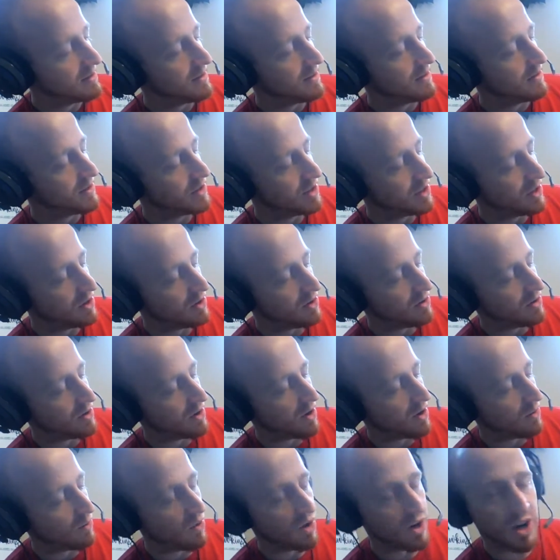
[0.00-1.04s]
So
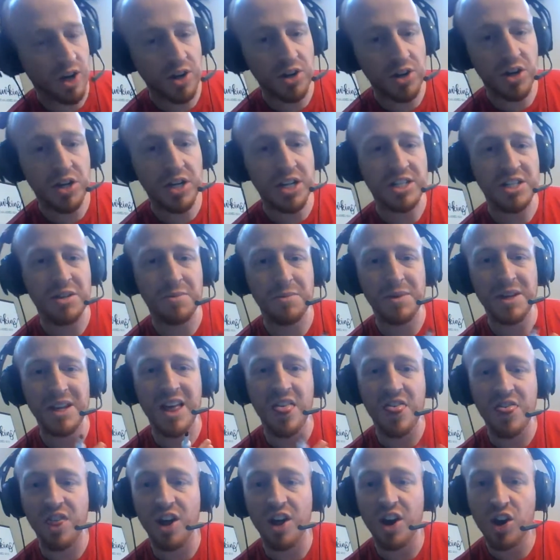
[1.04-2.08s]
100 needs to be
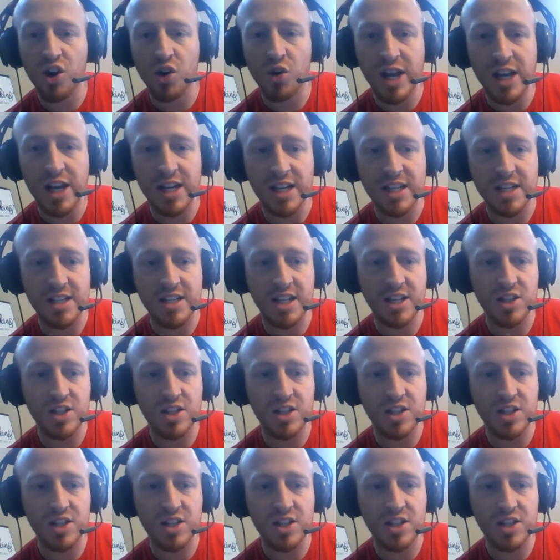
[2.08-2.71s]
the greatest.